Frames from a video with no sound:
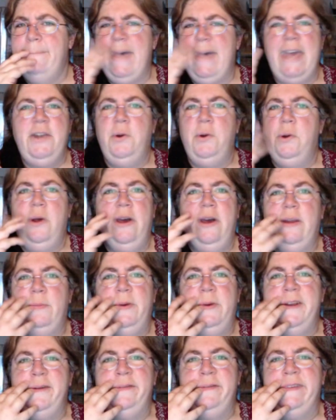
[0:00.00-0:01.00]
I don't know how to
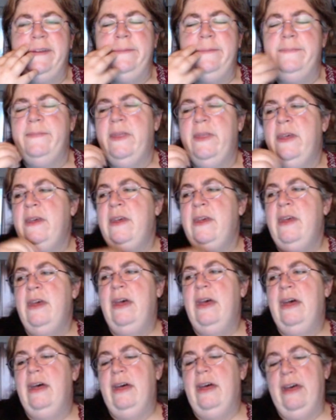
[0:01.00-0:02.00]
pronounce it.
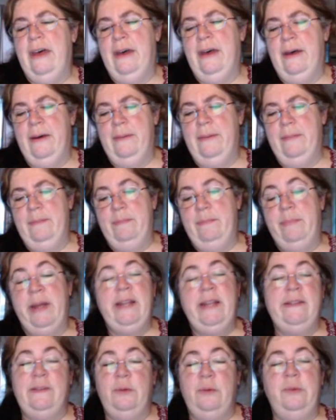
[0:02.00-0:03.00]

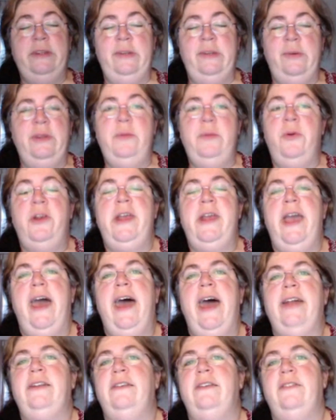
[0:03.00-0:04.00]
But it's a really, really pretty
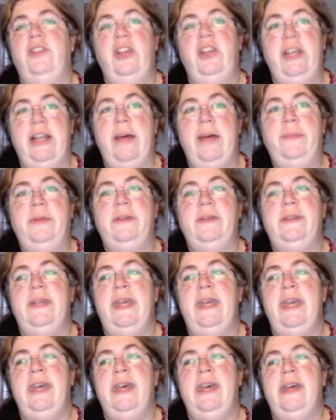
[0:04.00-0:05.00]
hat. Look it up.
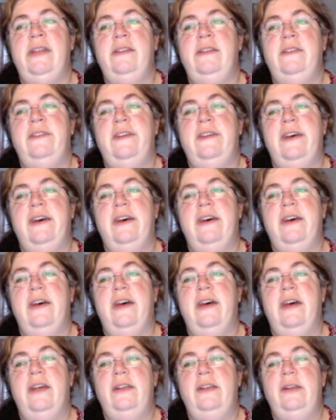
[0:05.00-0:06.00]
And
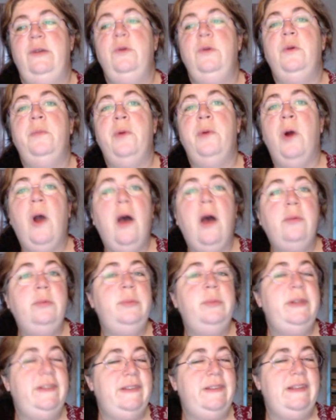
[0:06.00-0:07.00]
you will
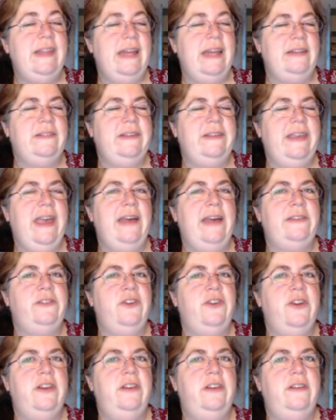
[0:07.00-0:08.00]
probably see that as a
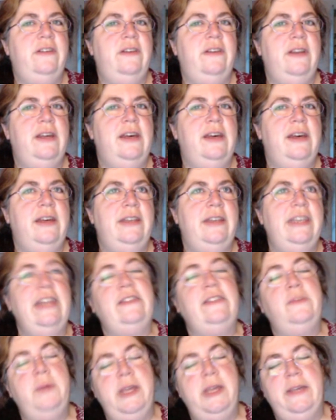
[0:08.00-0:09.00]
cast on
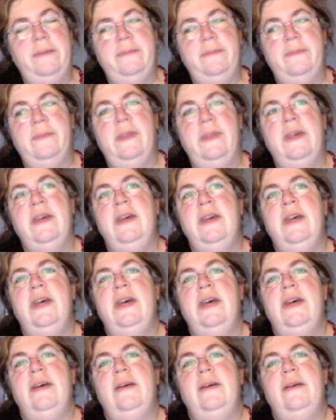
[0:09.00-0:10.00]
next week.
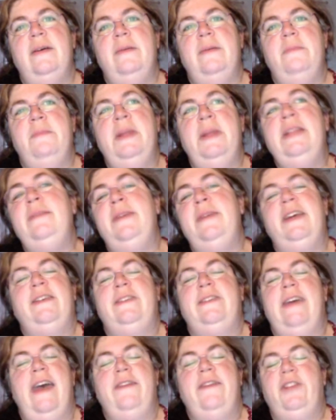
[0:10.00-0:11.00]
Mainly
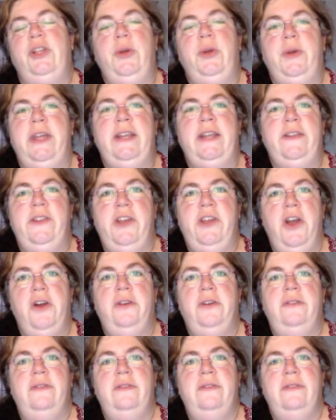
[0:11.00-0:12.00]
because I haven't located the
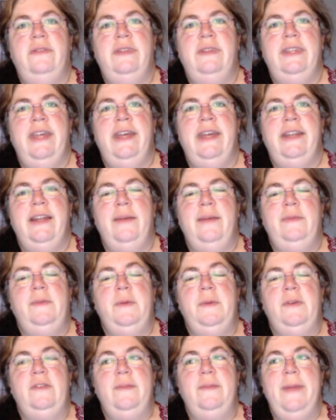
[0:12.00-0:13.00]
yarn that I'm
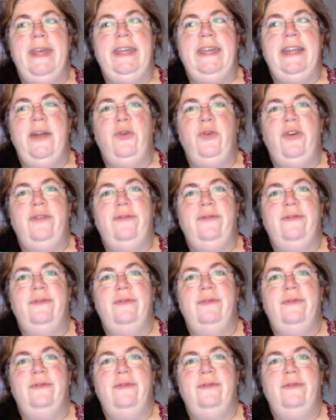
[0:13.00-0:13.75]
supposed to make it out of.